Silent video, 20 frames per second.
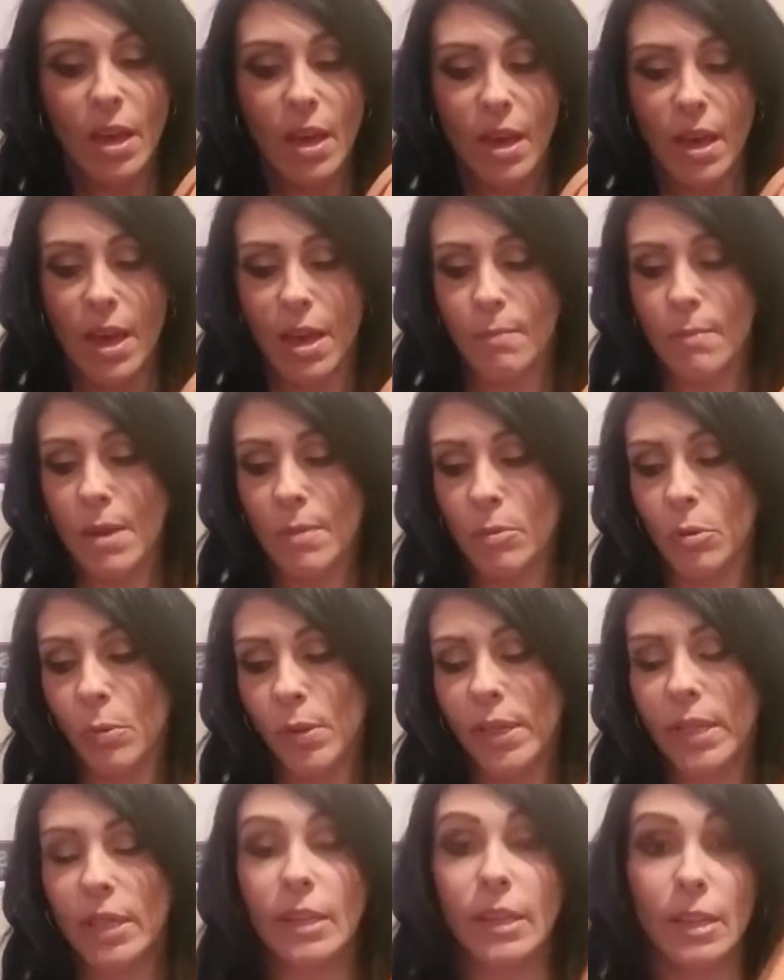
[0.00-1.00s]
And maybe
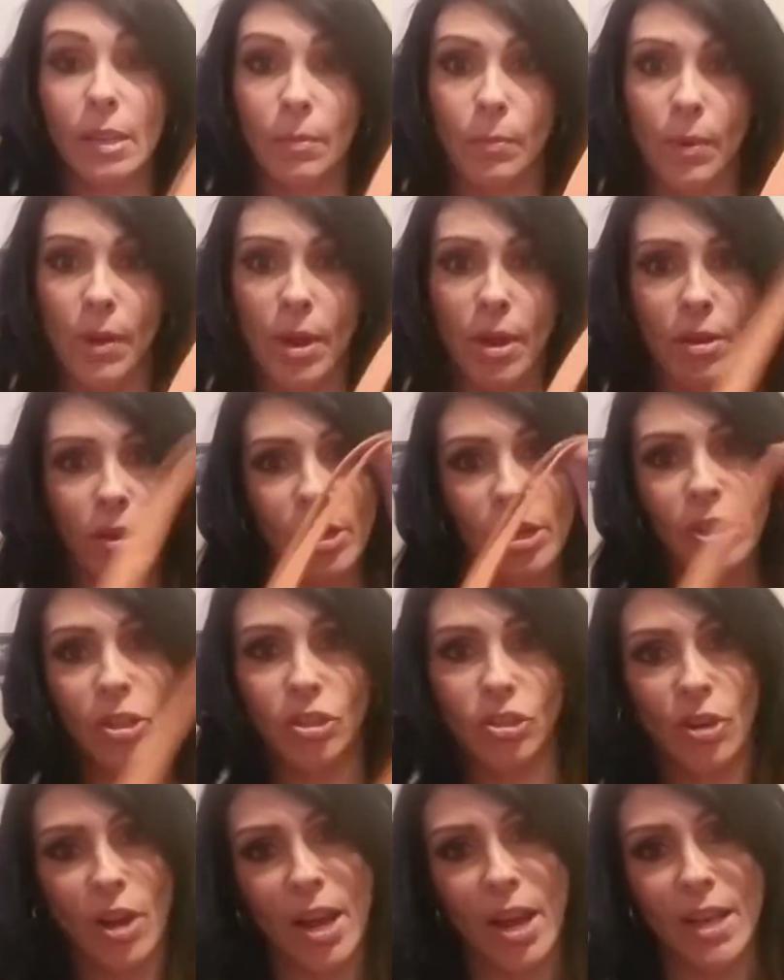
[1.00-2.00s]
we can compare and
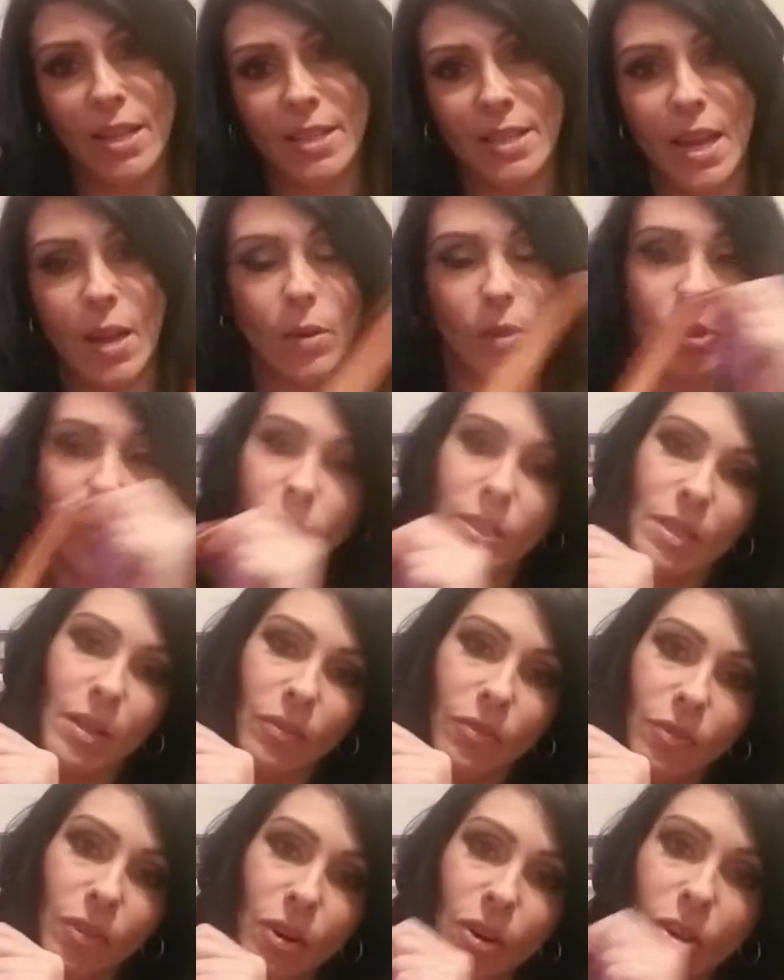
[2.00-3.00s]
contrast how it looked
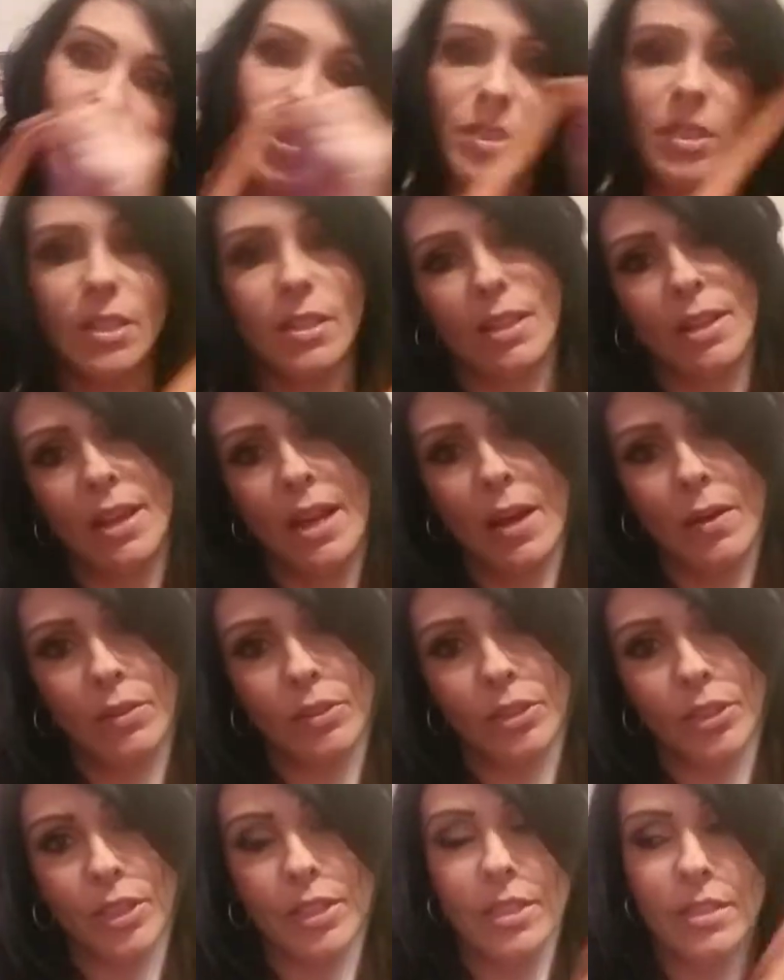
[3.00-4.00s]
at first and then how it
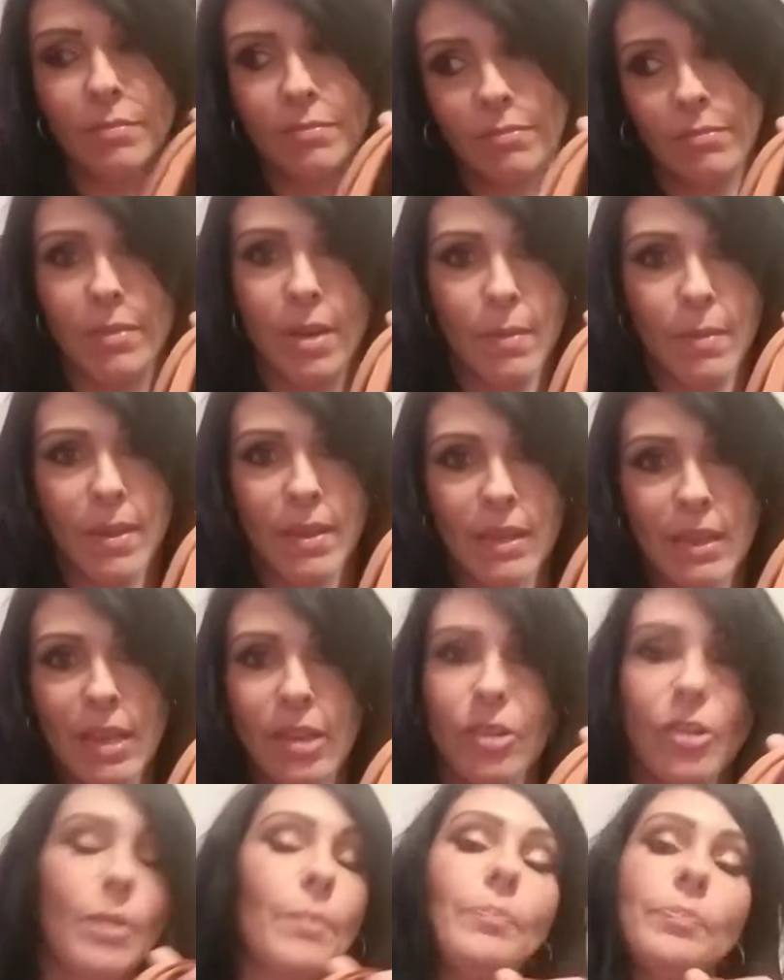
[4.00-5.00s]
looked a month
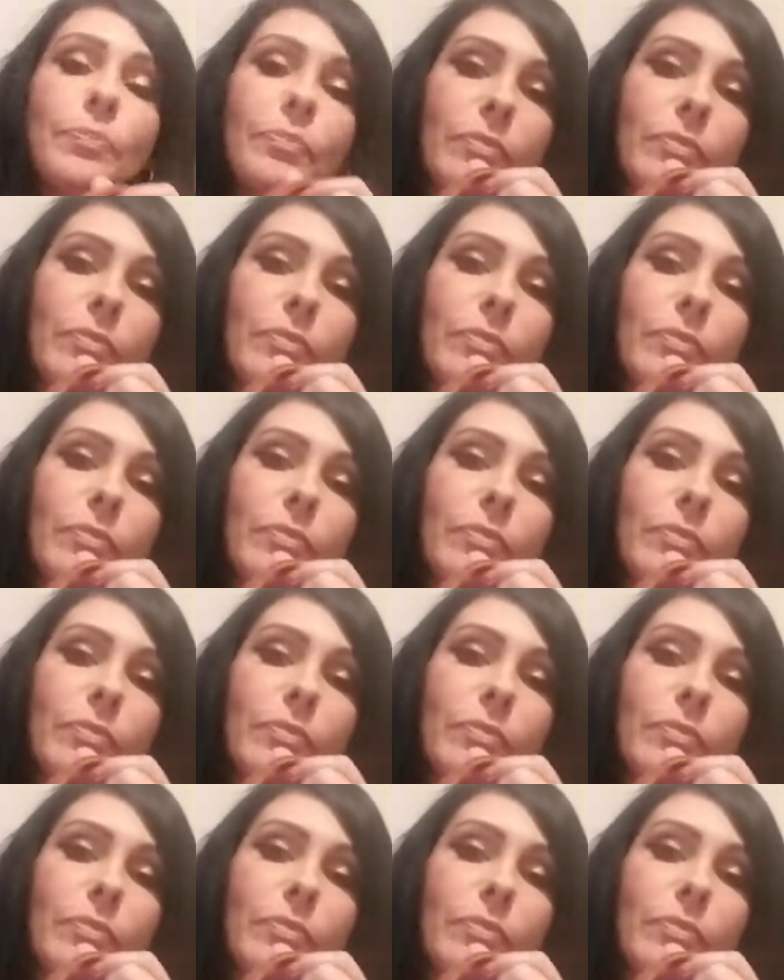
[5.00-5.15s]
later.